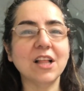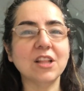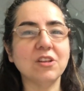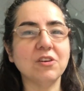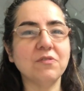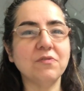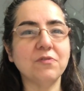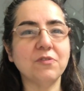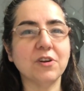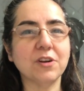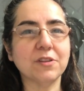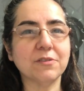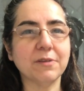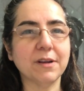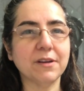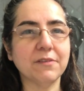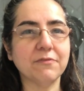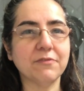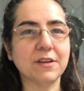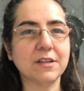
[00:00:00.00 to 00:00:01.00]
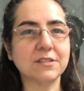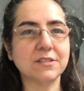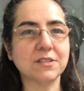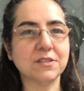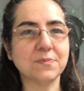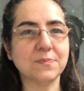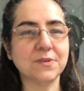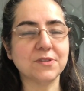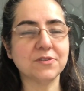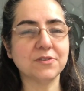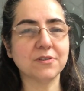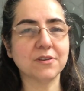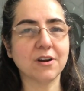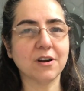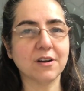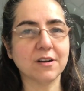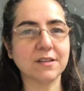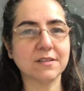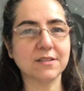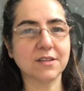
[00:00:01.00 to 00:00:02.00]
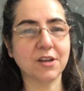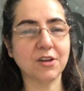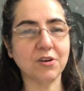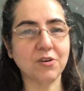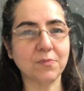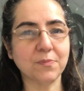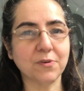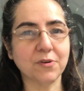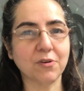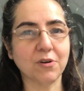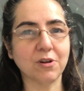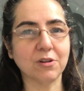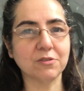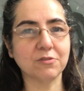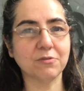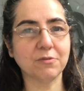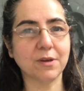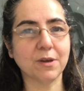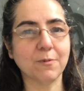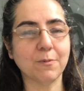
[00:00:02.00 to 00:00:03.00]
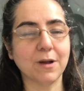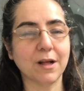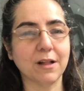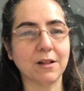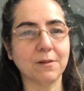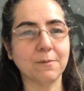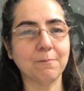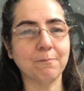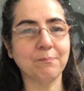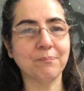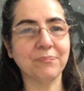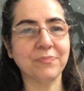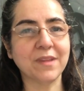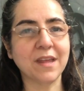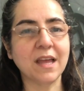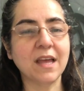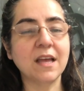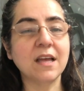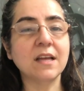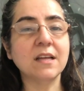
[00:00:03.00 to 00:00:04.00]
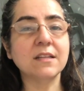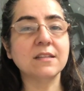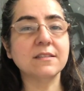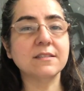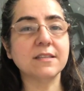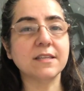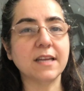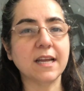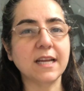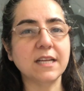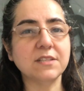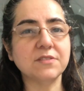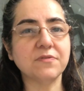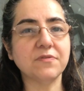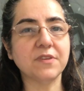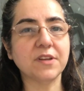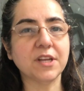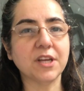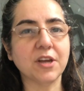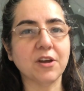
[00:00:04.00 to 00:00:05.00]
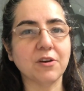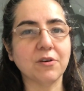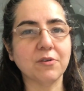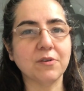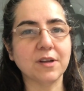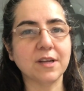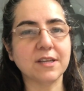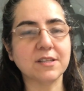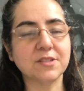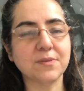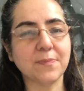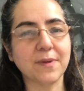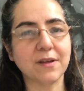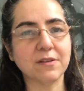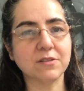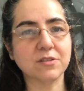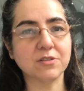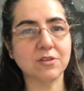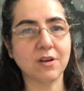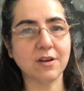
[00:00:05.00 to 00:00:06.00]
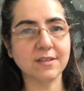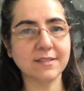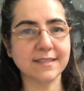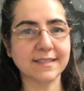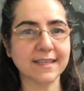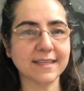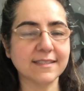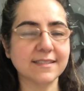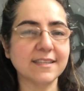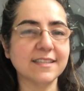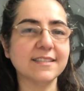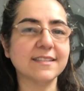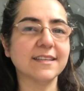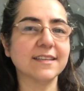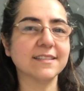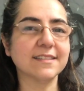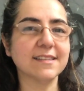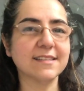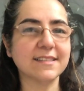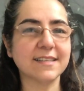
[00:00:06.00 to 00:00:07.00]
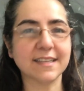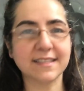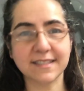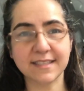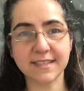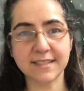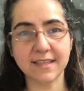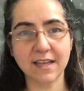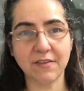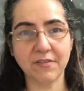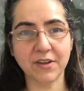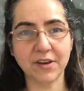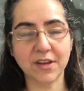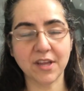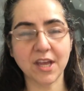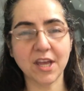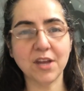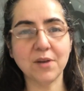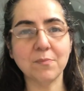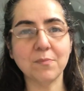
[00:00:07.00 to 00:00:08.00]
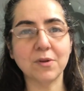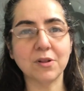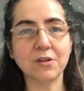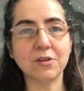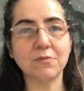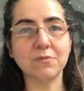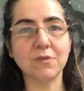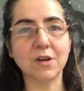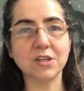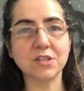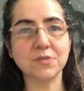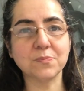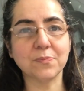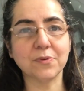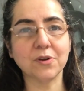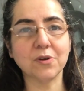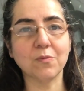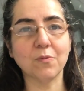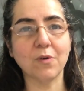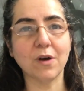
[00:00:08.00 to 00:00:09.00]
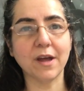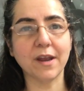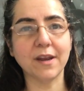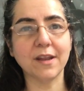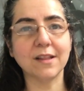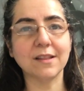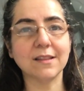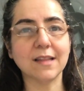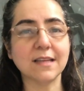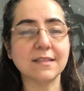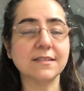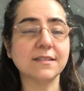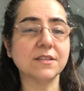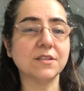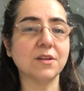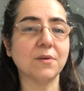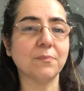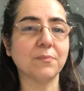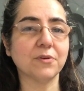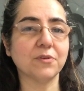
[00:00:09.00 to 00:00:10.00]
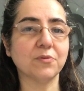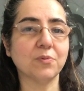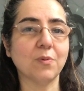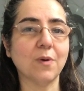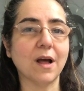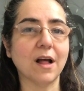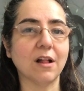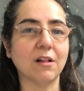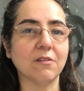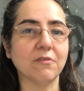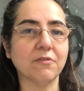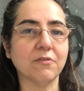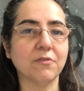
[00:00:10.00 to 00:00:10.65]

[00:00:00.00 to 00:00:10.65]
Hello, fourth grade friends, it's Miss Eucardis, and I hope you're all doing well. Today's video is about songs 66 and 67 in Muller-Rush Book 1, lesson number 12.